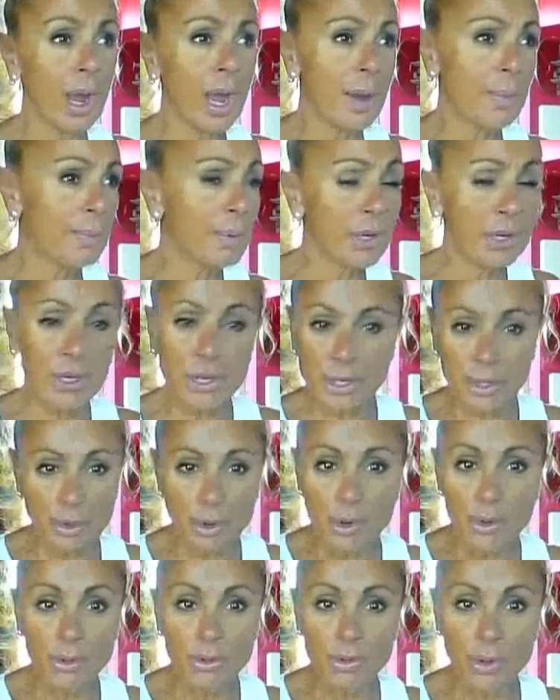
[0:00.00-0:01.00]
and put in
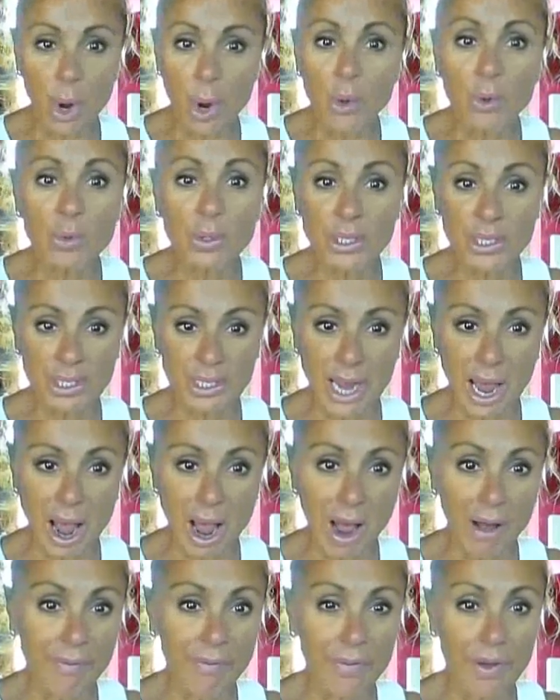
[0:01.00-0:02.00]
your own
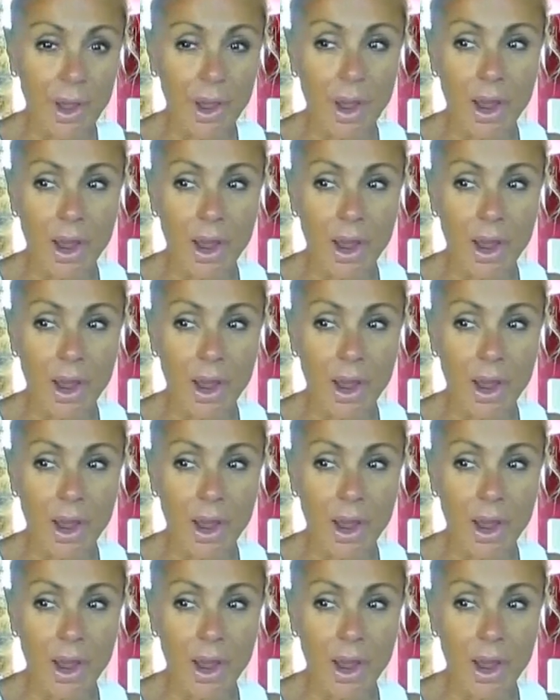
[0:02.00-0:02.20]
staff